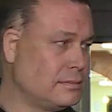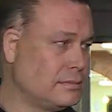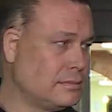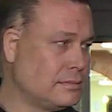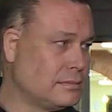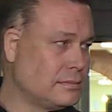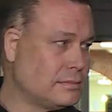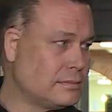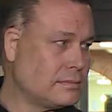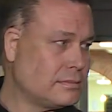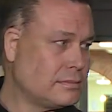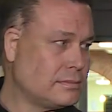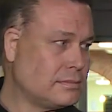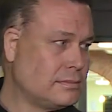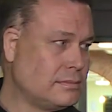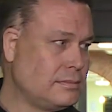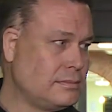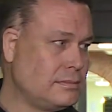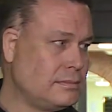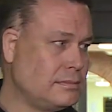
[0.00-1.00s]

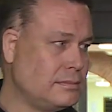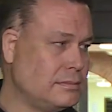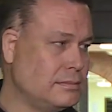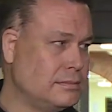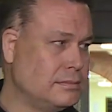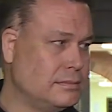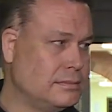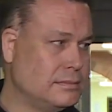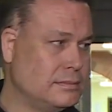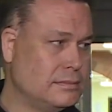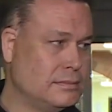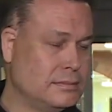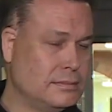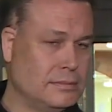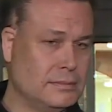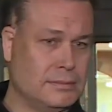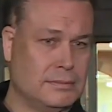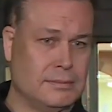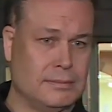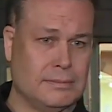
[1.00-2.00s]

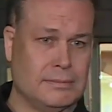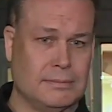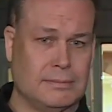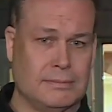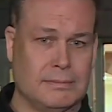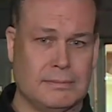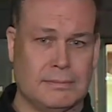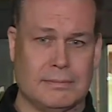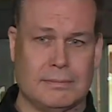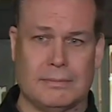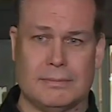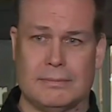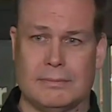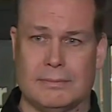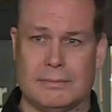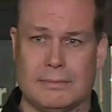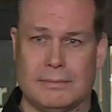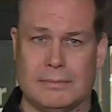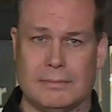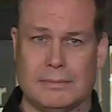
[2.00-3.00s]

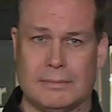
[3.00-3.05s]
No words are spoken by the person on screen.